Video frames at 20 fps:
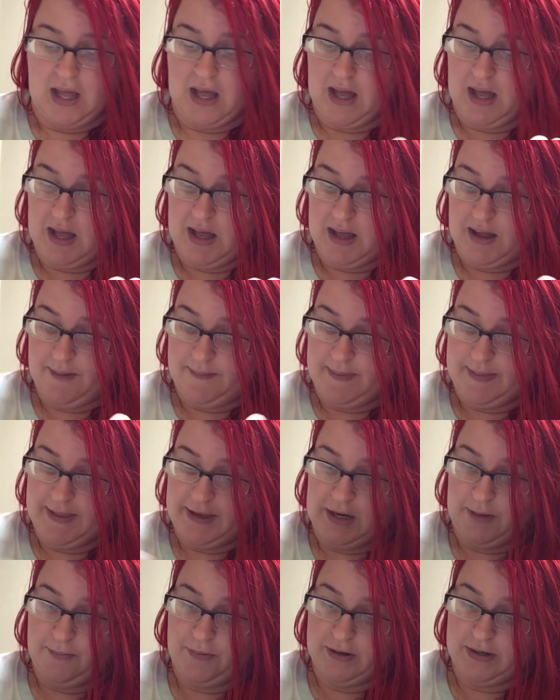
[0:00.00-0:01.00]
Um, and
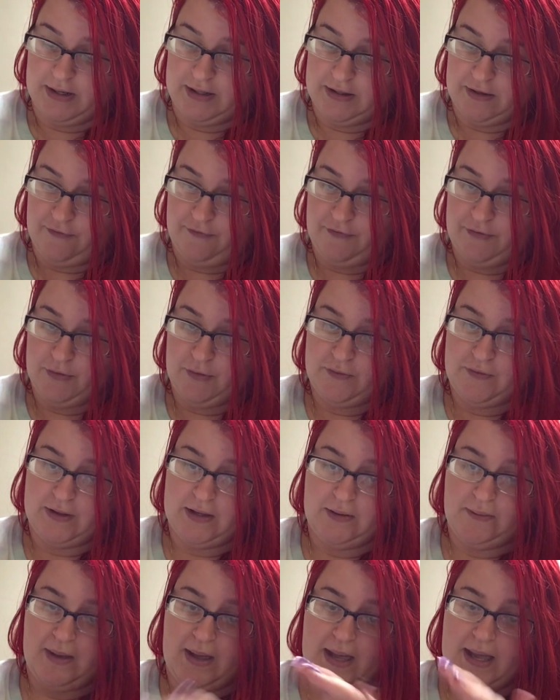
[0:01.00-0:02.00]
then you put in the food that
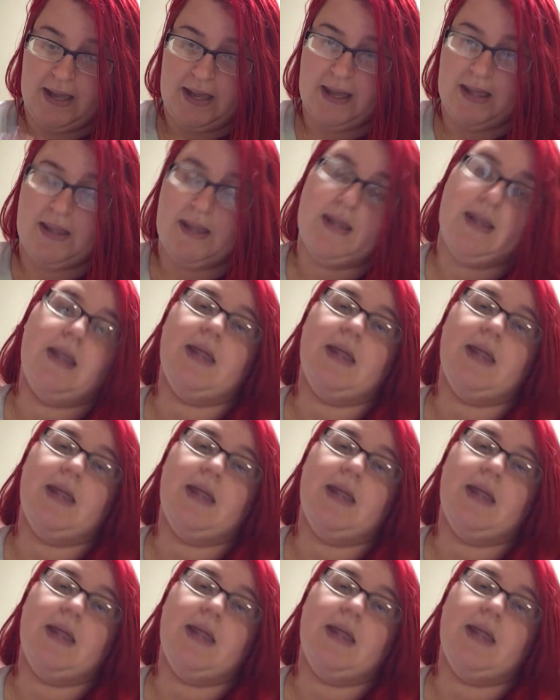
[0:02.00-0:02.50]
you ate.